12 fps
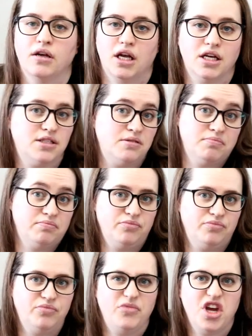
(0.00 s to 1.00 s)
Because,
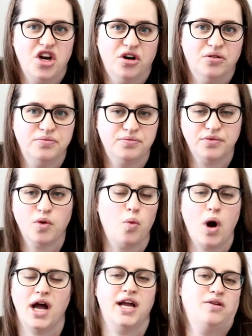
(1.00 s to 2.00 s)
you know,
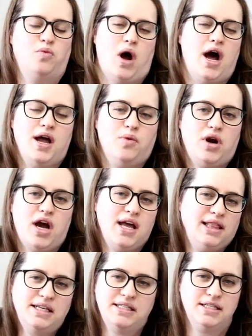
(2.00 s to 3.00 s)
why would
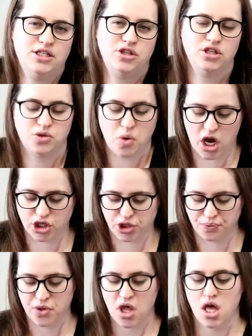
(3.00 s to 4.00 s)
I listen to the
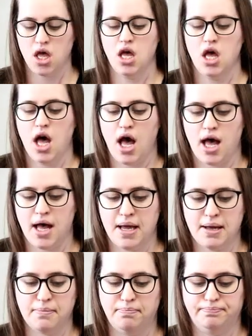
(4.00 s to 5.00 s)
swatch?
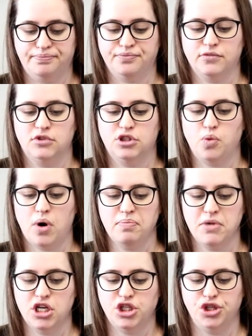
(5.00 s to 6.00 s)
So what
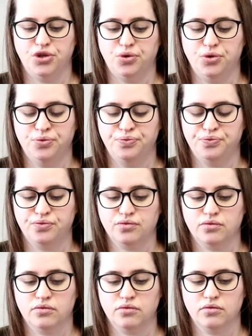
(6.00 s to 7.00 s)
I'm going to do,
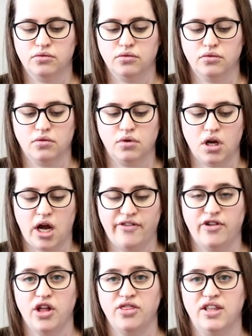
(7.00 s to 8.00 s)

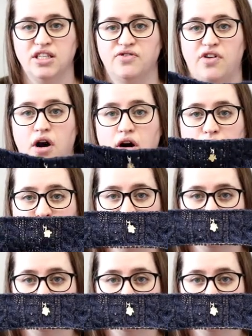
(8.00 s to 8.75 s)
I've gotten this far.